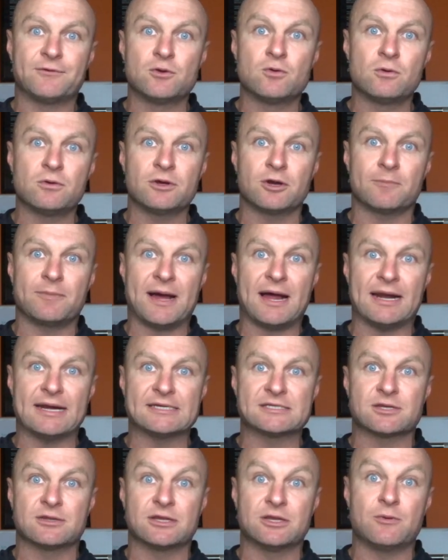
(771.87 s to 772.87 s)
fuel your body
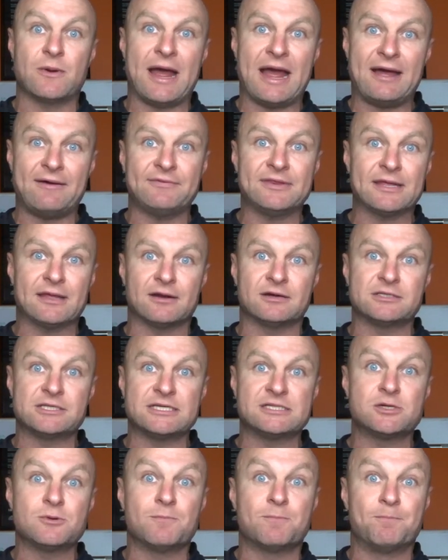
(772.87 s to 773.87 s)
so that you have the
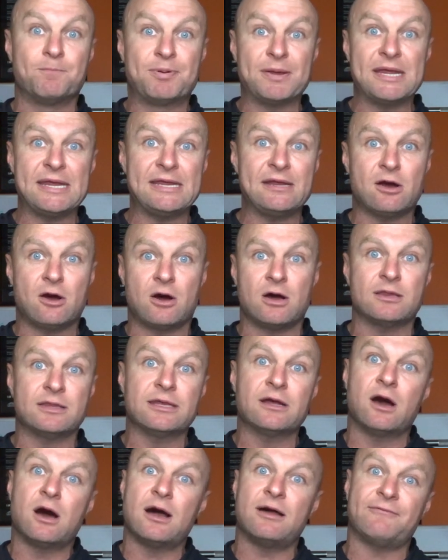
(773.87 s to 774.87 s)
energy to be on
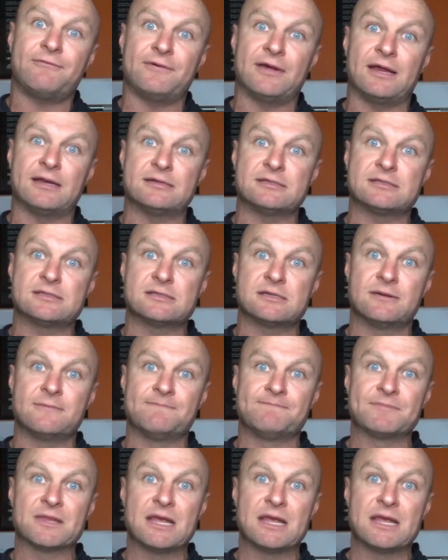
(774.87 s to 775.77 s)
the offense.